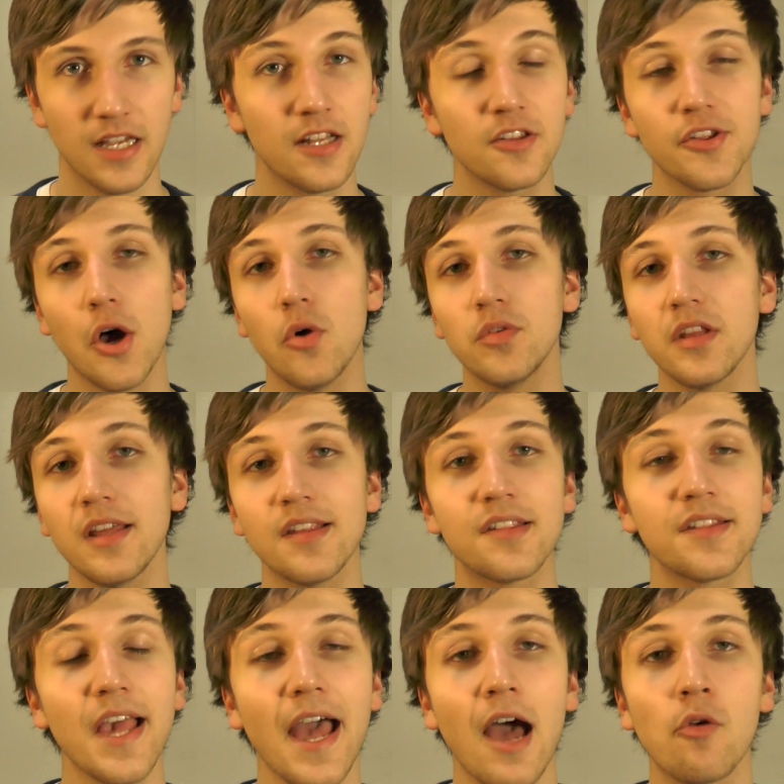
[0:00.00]
It is only
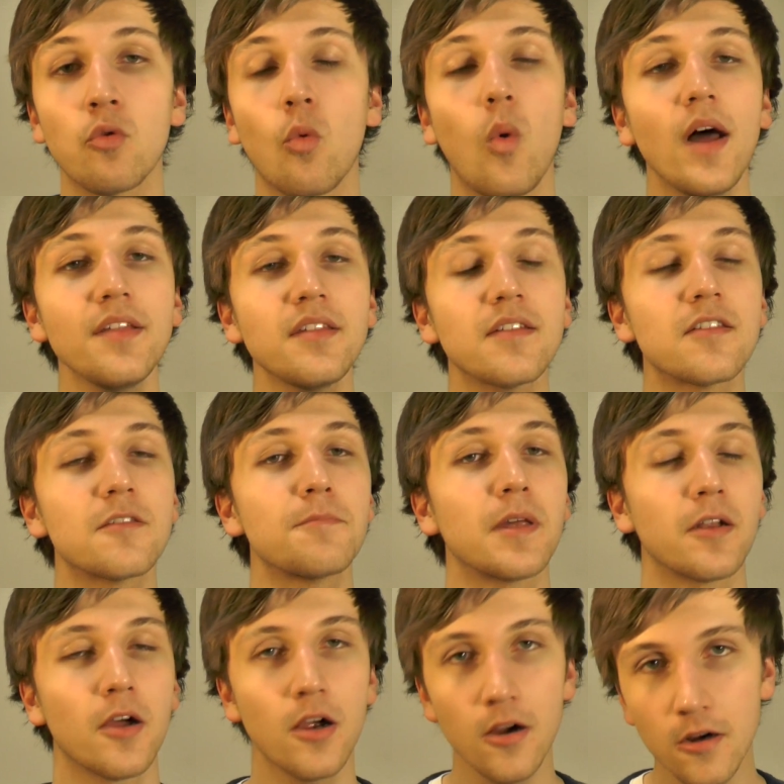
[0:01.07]
sound once it's
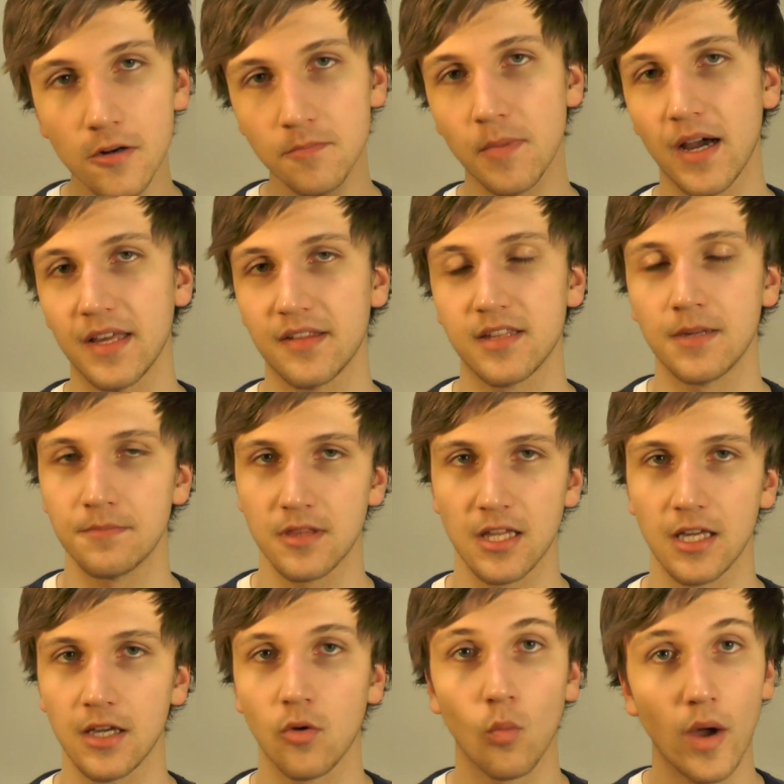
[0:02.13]
been heard by
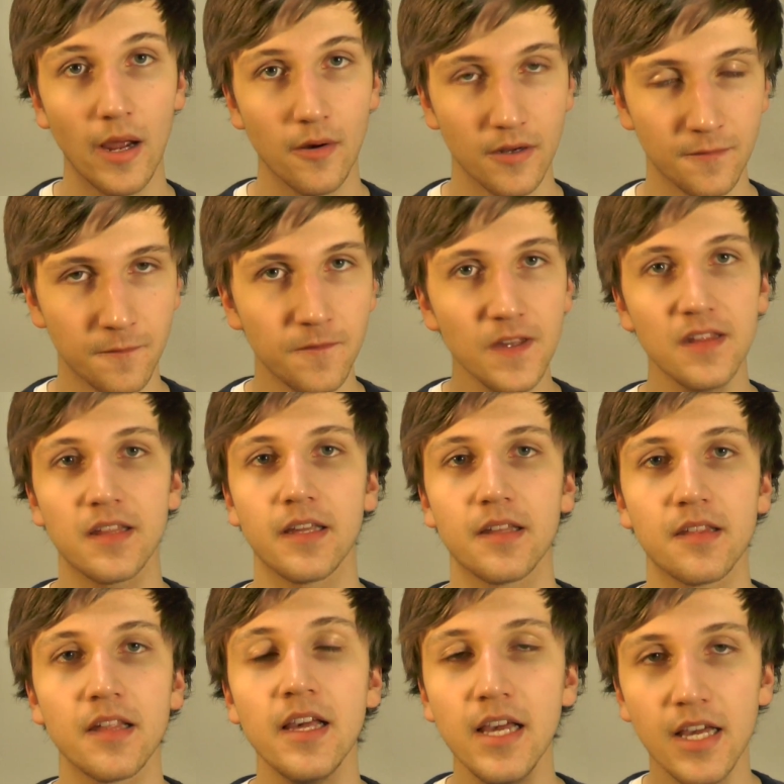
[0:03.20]
something, where in
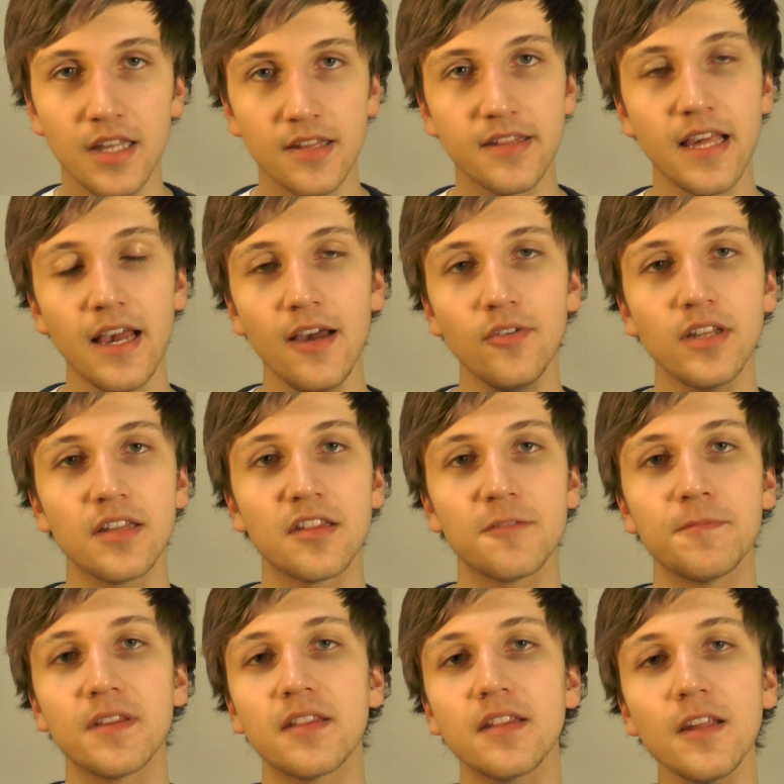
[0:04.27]
physics, sound is
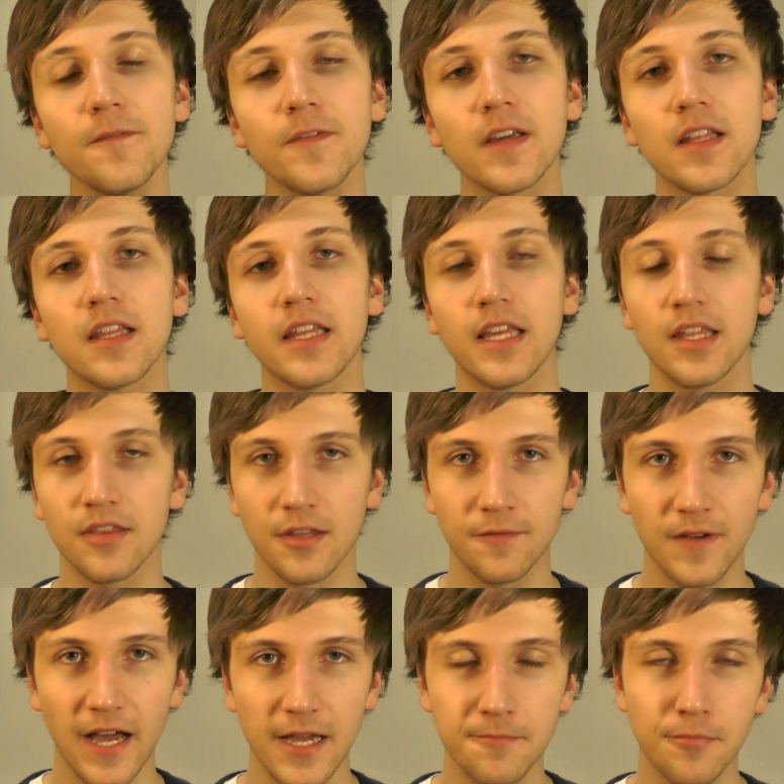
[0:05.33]
specifically the
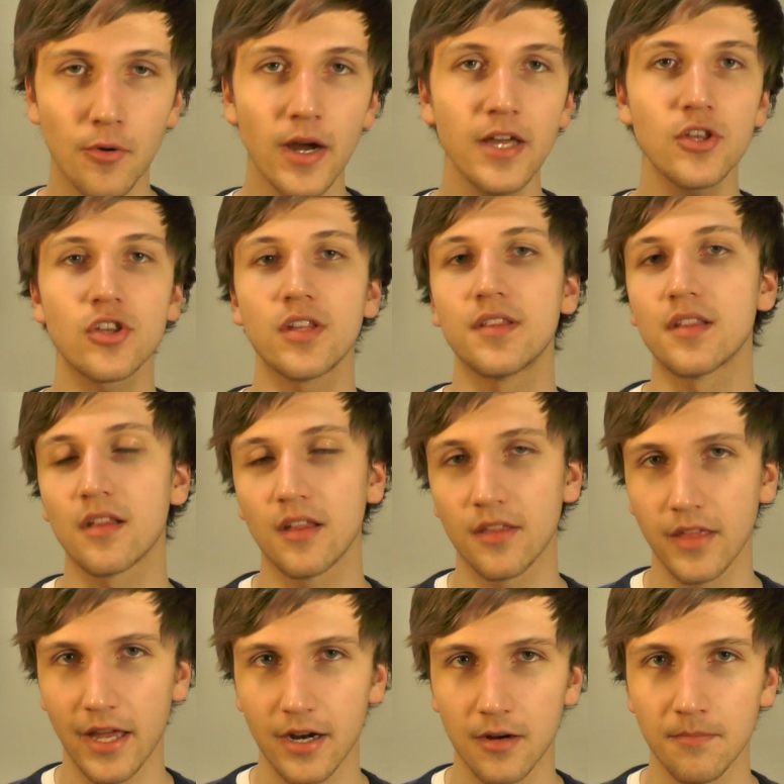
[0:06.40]
vibrations
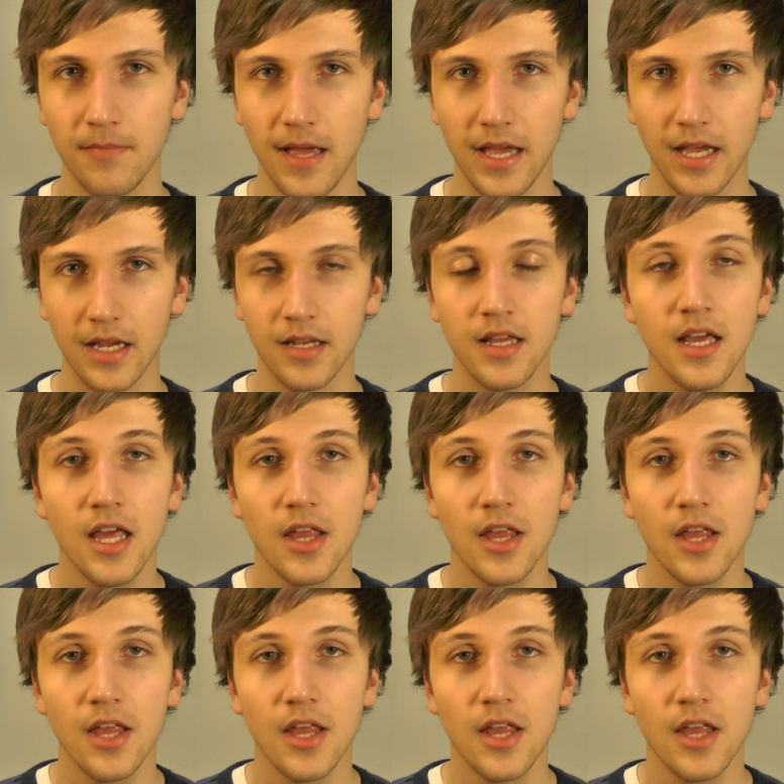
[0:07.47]
that are made.